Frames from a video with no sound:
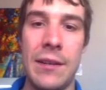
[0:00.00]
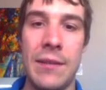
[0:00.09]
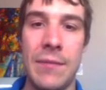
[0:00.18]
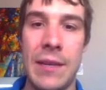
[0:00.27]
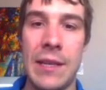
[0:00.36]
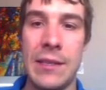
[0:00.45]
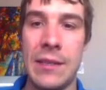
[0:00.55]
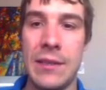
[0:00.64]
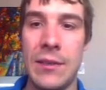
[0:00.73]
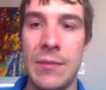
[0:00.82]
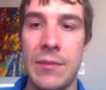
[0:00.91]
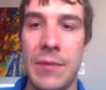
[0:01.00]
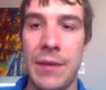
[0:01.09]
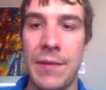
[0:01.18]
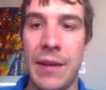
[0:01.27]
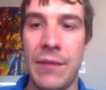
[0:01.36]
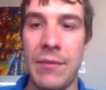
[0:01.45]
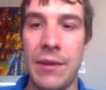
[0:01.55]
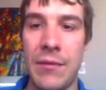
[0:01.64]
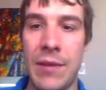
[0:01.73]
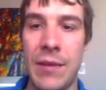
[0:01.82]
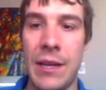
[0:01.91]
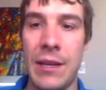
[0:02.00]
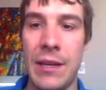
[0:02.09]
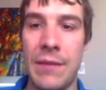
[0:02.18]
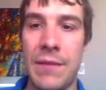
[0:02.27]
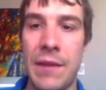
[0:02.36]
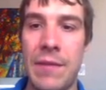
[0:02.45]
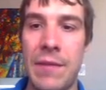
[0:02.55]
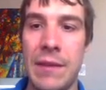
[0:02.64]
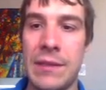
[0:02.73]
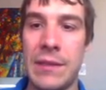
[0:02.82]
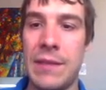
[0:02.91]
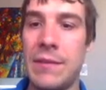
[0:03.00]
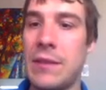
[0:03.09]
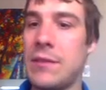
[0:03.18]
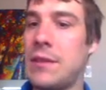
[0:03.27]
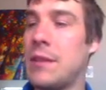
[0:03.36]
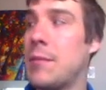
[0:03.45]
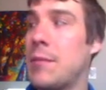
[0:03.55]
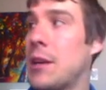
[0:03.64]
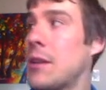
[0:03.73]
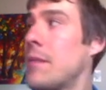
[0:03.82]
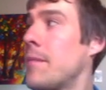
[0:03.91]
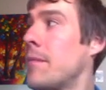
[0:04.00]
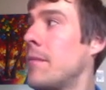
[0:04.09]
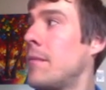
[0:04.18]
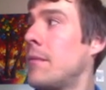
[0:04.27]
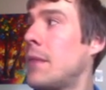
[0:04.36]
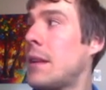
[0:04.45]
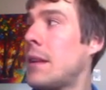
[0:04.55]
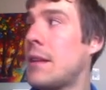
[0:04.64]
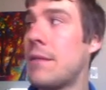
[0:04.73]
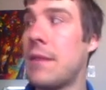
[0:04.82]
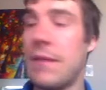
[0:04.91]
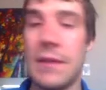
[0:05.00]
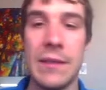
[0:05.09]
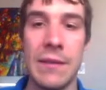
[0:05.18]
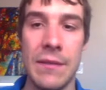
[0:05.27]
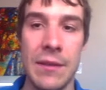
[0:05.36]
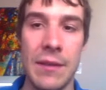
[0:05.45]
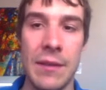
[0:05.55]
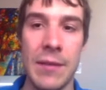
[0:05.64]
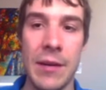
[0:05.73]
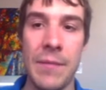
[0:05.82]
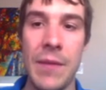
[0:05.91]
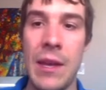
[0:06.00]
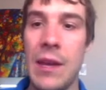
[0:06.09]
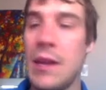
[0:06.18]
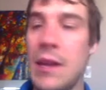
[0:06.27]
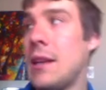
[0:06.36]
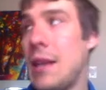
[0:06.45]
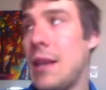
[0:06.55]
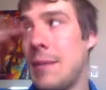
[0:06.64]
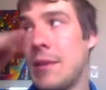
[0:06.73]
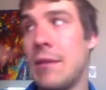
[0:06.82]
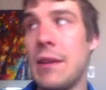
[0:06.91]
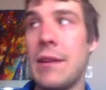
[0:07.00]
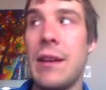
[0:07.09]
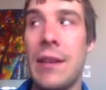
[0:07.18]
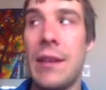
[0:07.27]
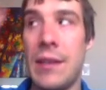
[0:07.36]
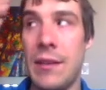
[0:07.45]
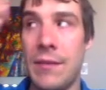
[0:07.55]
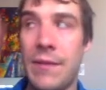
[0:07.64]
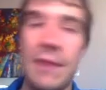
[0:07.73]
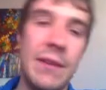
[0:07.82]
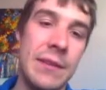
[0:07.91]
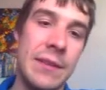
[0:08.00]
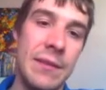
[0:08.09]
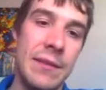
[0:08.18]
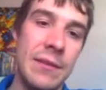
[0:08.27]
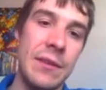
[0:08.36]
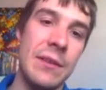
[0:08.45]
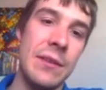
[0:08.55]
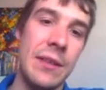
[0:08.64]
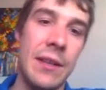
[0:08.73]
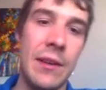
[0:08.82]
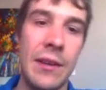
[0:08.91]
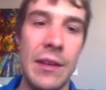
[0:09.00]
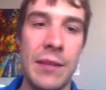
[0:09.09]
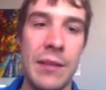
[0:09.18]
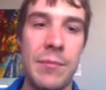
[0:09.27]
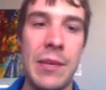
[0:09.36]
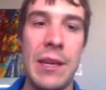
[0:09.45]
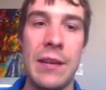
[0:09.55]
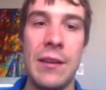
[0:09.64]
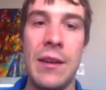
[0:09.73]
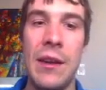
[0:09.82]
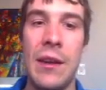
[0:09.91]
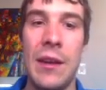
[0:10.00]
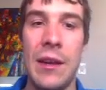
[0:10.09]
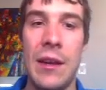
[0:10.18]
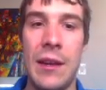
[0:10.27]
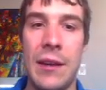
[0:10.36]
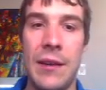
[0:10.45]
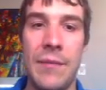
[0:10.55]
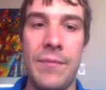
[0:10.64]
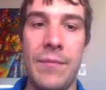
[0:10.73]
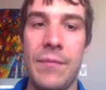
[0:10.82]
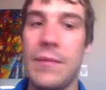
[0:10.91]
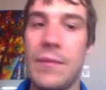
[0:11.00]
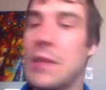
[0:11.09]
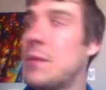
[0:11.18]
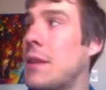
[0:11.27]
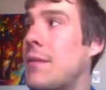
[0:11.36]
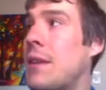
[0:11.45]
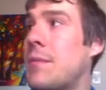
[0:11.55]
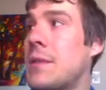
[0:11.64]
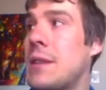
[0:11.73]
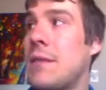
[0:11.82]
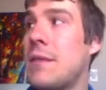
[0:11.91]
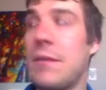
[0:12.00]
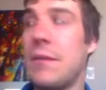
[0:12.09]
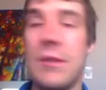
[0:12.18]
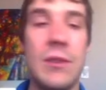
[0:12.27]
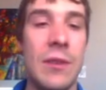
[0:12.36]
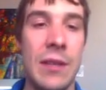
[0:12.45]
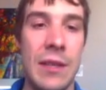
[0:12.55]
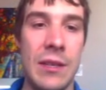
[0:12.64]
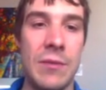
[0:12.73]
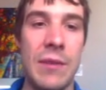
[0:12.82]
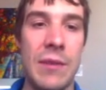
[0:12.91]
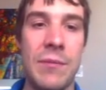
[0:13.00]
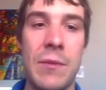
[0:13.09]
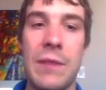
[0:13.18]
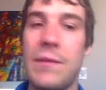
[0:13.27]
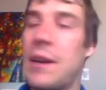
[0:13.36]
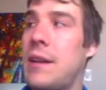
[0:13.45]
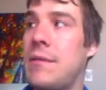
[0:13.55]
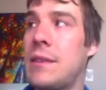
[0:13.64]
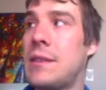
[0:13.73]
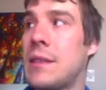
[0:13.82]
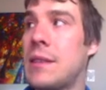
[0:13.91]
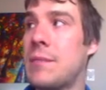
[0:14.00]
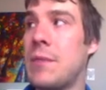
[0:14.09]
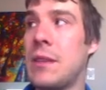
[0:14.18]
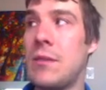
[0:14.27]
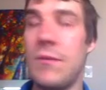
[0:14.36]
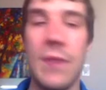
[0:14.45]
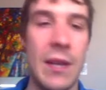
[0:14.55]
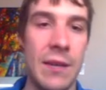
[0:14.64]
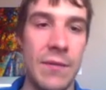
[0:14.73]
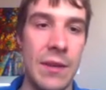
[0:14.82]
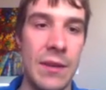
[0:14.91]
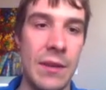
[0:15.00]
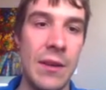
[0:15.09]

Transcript: When it gets to 0.5, we are right at that 5,700 year mark. Right at that 5,700 year mark. And then it keeps going, right? Another 5,700 years later, it'll be at 25% of the original, and then 12.5, and then 6.25, and then,